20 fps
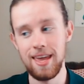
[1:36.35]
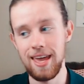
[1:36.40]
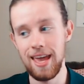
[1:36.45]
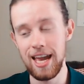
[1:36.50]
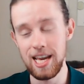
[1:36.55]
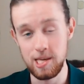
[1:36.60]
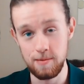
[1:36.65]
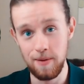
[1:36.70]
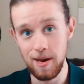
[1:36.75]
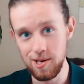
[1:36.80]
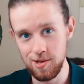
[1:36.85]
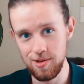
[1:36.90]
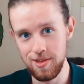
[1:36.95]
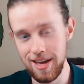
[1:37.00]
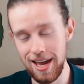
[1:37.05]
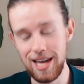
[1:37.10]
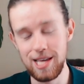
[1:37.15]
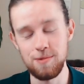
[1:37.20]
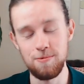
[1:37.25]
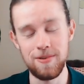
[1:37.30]
Especially
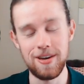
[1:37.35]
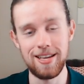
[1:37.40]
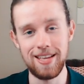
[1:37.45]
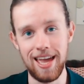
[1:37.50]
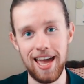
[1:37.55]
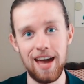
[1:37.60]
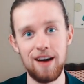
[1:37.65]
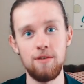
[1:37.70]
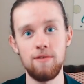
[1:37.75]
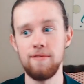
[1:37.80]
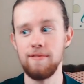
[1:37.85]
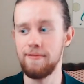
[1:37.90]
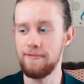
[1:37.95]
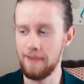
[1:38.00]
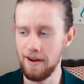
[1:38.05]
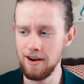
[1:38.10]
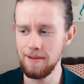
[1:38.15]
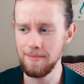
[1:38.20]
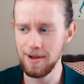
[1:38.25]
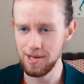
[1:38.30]
as we are now
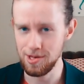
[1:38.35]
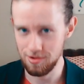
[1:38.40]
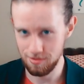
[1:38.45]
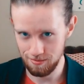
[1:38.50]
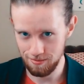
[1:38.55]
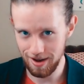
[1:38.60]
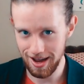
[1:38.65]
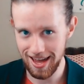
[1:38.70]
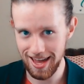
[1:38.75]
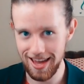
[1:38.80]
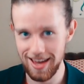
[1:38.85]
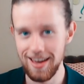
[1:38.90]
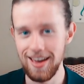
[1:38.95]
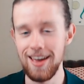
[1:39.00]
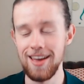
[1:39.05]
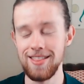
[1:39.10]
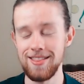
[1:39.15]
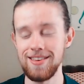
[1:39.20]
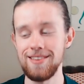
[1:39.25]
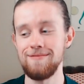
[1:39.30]
very much aware
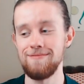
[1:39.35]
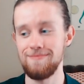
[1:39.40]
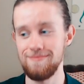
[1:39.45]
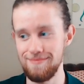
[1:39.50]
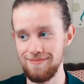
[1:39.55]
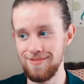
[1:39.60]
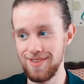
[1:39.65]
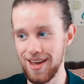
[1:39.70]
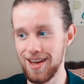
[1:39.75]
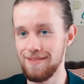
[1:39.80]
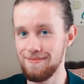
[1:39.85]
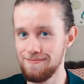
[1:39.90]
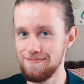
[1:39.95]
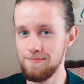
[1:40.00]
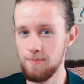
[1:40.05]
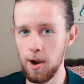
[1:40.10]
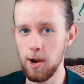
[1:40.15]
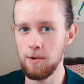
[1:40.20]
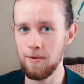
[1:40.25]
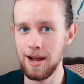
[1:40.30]
that, you know,
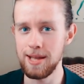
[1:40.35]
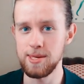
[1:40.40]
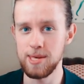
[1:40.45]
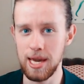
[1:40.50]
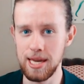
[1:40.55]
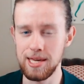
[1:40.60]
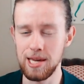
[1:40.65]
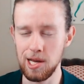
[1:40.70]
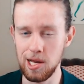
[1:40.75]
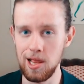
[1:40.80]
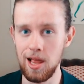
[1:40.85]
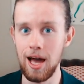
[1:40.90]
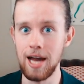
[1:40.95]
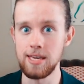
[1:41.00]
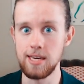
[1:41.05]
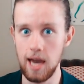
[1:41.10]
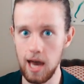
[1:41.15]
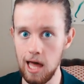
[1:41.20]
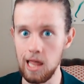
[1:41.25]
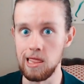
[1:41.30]
Rugrats had declined
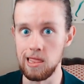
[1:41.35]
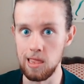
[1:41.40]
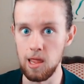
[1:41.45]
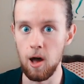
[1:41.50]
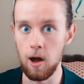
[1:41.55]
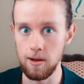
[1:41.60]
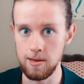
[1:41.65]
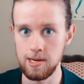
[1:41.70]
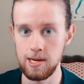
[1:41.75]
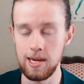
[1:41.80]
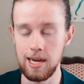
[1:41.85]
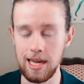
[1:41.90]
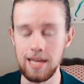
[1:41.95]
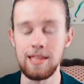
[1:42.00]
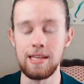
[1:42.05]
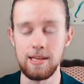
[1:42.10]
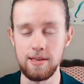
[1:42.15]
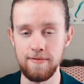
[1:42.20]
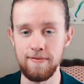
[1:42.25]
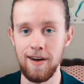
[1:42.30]
a lot in
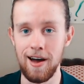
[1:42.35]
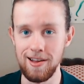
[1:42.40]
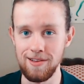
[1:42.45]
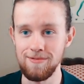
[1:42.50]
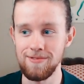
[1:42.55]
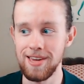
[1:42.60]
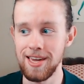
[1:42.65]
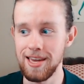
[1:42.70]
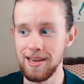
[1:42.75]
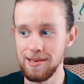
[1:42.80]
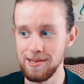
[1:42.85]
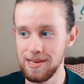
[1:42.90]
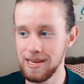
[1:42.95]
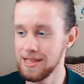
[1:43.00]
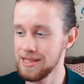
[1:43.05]
its final years.